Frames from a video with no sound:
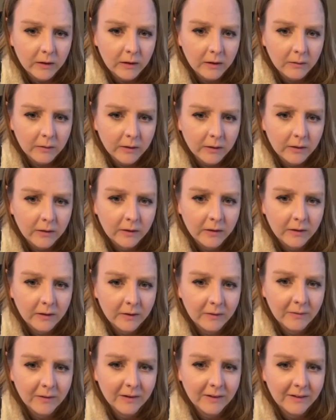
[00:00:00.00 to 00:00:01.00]
That's what I need when I
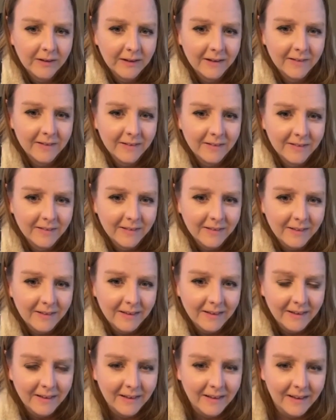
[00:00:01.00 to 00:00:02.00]
have the classes.
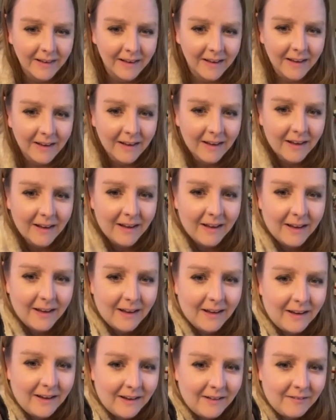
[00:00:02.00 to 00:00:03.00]

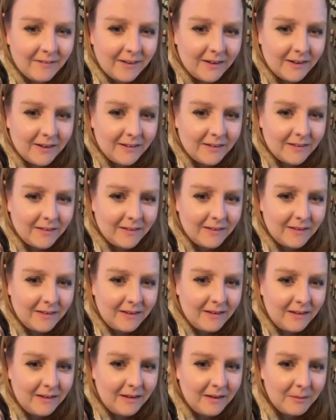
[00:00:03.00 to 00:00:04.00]
I have yet to
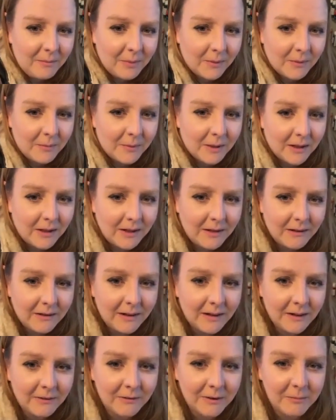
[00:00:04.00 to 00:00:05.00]
keep my
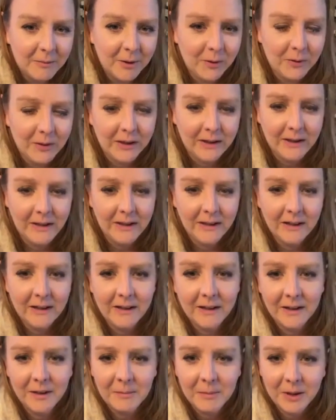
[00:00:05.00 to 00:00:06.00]
area remotely
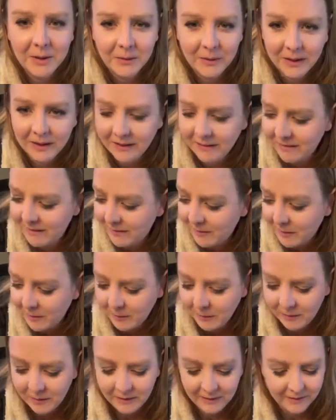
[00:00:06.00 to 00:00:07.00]
clean. Okay,
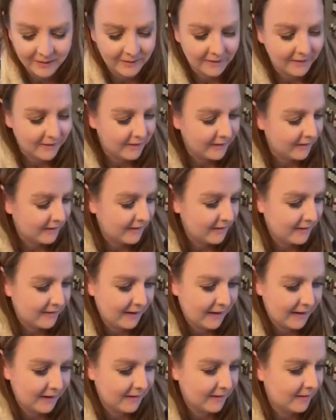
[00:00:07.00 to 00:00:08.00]
so this is
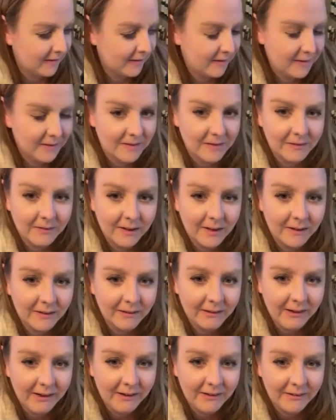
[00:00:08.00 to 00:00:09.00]
disastrous
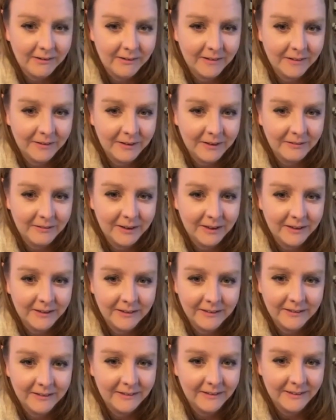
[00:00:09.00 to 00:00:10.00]
around here. Don't
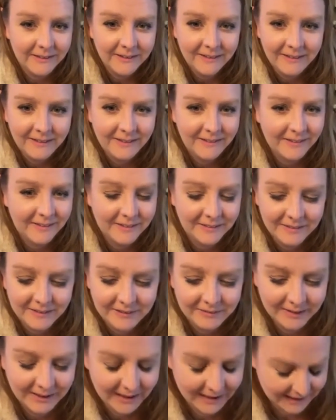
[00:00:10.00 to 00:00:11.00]
even
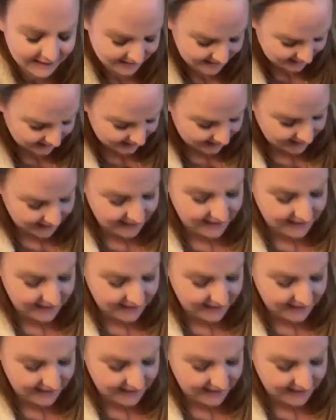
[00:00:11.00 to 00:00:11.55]
ask.